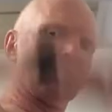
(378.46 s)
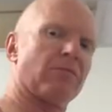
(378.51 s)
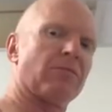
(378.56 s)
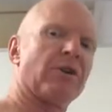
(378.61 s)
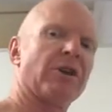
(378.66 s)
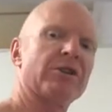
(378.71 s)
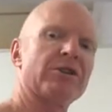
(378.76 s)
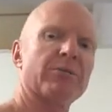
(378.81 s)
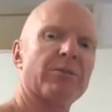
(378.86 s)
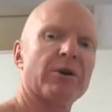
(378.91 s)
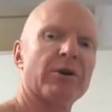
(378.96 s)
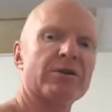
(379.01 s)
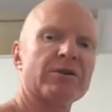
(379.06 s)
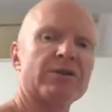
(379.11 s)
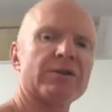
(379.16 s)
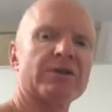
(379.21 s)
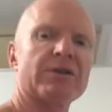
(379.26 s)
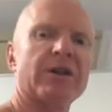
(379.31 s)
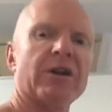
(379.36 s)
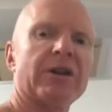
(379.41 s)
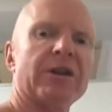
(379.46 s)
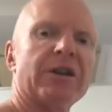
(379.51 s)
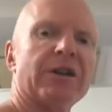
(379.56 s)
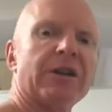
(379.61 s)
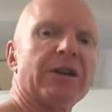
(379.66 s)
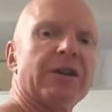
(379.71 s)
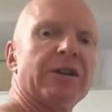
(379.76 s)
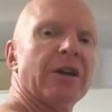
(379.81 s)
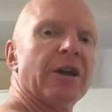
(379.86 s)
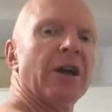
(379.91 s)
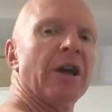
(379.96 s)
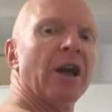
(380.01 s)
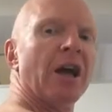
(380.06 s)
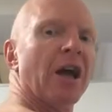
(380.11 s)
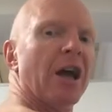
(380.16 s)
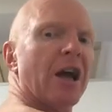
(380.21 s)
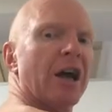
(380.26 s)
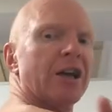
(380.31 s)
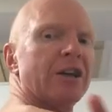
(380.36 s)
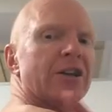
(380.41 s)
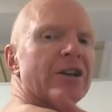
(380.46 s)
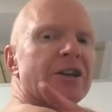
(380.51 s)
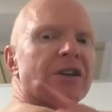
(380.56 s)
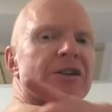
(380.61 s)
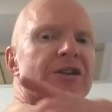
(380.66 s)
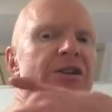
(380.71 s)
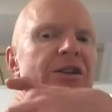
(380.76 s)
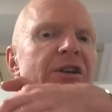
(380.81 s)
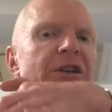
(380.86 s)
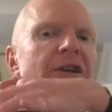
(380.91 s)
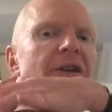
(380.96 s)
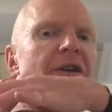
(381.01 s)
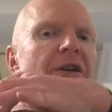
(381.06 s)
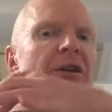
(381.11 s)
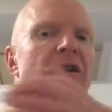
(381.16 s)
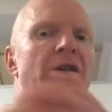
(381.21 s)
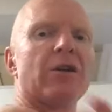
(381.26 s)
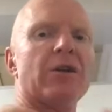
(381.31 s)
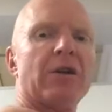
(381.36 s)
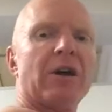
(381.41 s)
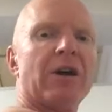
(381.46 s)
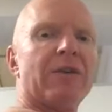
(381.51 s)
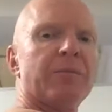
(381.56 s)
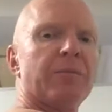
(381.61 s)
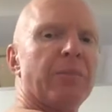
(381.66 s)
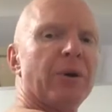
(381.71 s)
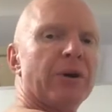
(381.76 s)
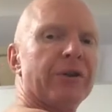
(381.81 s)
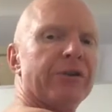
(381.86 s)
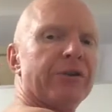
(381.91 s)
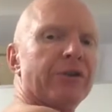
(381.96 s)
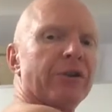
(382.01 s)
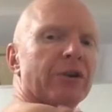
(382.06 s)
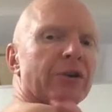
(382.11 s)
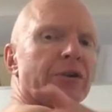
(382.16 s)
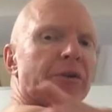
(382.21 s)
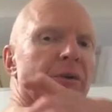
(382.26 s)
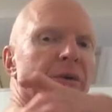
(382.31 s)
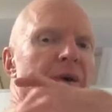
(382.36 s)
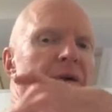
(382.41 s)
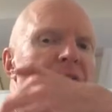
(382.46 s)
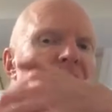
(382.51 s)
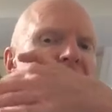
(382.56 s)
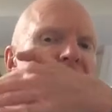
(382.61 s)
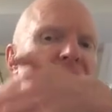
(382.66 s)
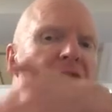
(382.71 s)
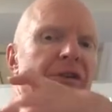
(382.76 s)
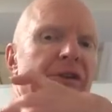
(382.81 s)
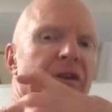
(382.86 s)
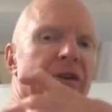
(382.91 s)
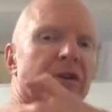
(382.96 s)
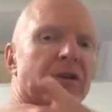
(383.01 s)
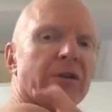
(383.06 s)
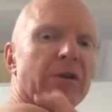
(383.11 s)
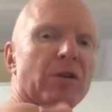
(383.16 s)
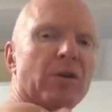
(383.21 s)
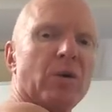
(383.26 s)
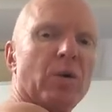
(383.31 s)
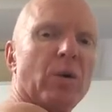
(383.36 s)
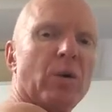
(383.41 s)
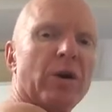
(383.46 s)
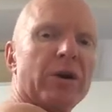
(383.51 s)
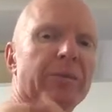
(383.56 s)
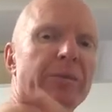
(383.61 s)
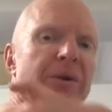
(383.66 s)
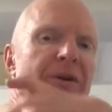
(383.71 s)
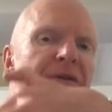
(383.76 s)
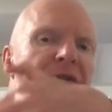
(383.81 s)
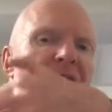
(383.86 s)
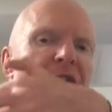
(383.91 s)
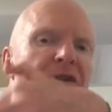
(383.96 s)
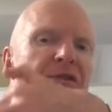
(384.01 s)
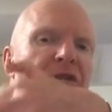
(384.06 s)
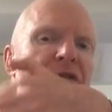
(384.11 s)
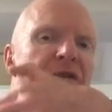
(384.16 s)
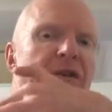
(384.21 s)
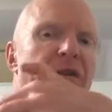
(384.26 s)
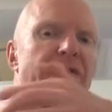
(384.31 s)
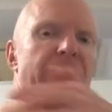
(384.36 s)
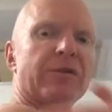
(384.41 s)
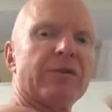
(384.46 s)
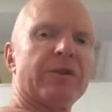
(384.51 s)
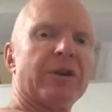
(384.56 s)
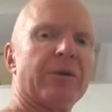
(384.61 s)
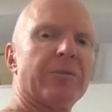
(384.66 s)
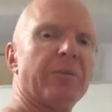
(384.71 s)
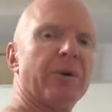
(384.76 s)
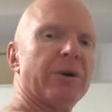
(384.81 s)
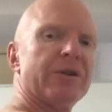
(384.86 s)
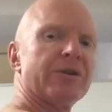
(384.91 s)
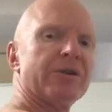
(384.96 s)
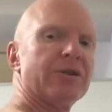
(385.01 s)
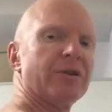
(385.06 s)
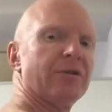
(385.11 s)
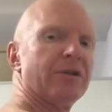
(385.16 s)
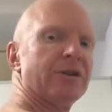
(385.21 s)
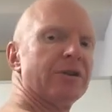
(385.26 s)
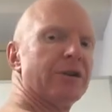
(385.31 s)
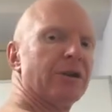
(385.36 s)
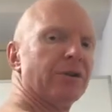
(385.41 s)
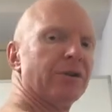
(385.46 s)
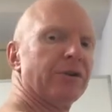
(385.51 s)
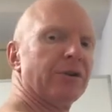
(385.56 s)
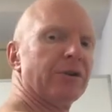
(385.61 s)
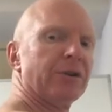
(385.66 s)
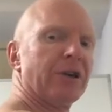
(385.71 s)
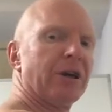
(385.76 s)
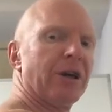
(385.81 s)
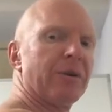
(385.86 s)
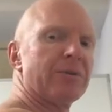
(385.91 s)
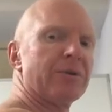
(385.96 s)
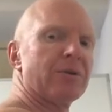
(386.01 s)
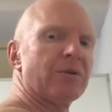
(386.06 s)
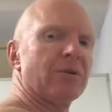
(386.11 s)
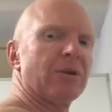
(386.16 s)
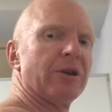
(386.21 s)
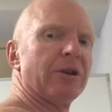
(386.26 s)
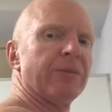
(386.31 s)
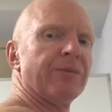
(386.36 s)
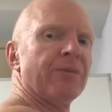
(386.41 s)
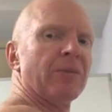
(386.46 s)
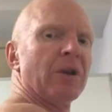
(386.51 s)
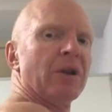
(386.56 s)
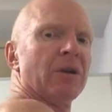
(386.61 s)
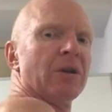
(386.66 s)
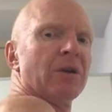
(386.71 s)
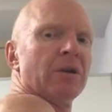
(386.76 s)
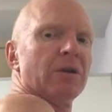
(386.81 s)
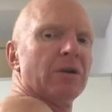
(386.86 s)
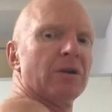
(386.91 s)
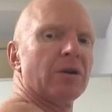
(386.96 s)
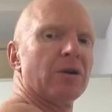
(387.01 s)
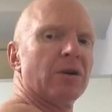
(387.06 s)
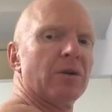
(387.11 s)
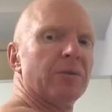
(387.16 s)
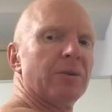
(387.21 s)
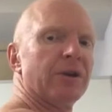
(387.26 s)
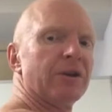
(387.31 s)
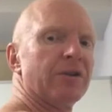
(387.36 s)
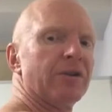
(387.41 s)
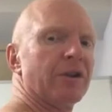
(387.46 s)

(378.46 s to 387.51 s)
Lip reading: Range of motion starting to get there, and you can see after post-surgery as well, you can see quite a bit of atrophy through that posterior deltoid capsule there, the complex.